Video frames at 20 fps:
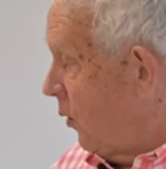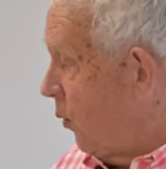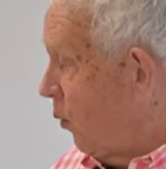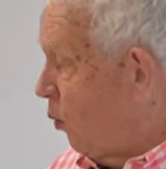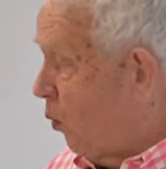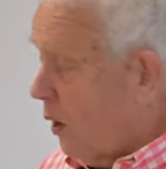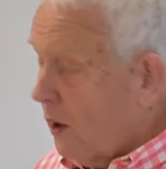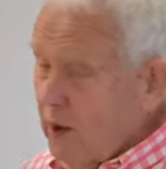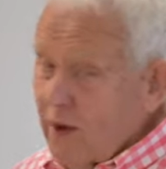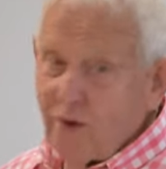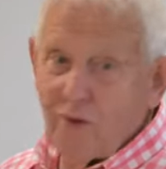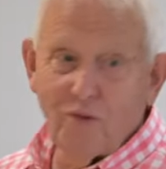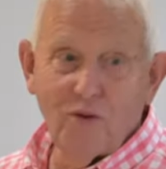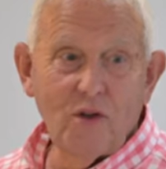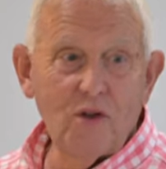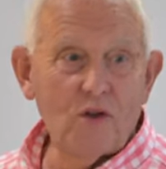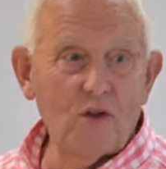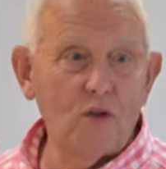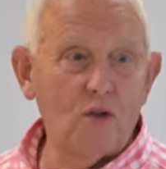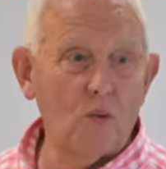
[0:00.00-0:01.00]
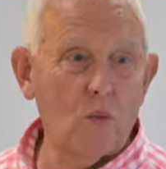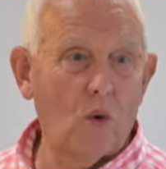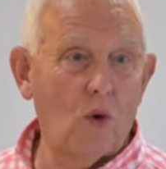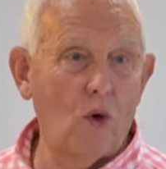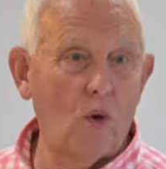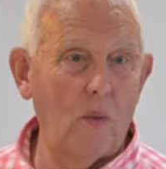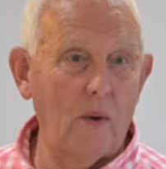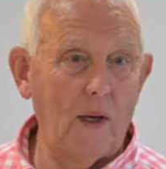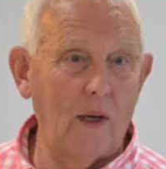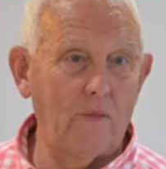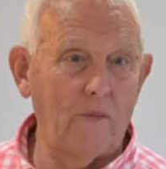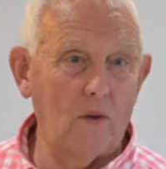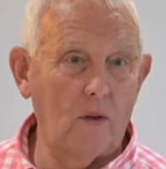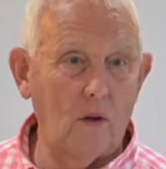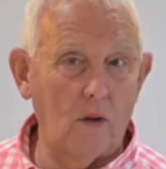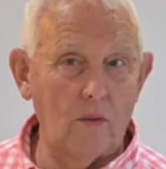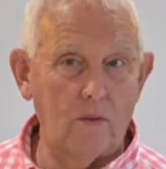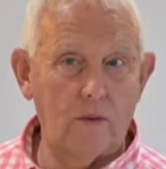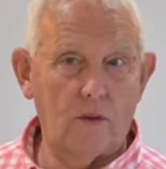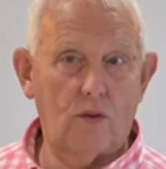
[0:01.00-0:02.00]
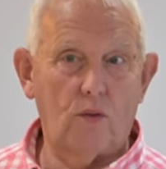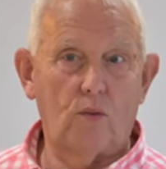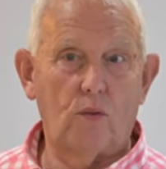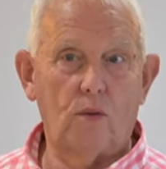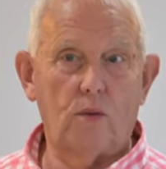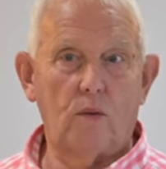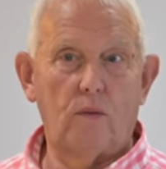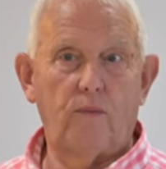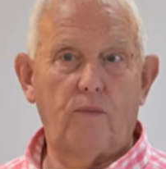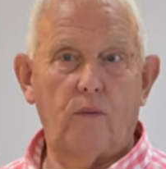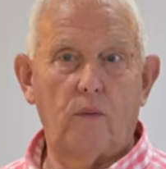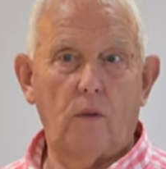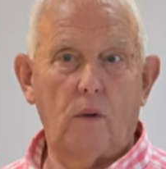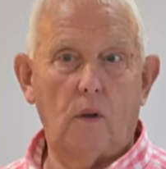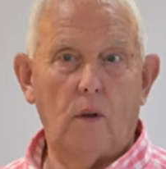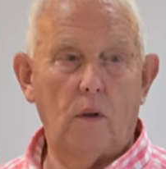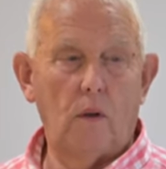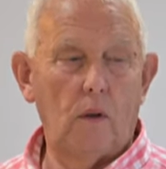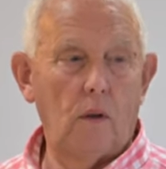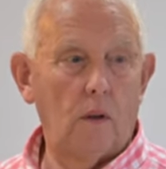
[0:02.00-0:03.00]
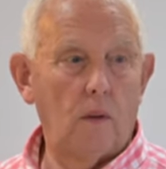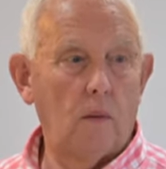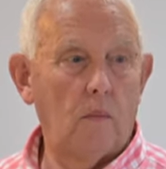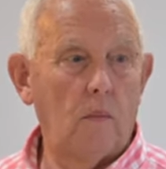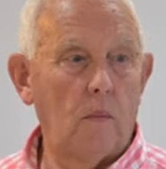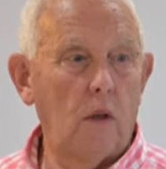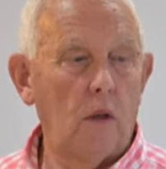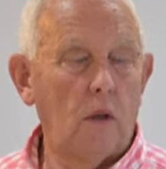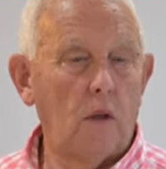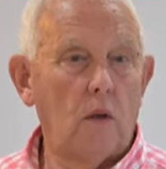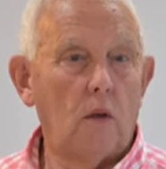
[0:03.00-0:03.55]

One of the reasons why we haven't got the sort of um,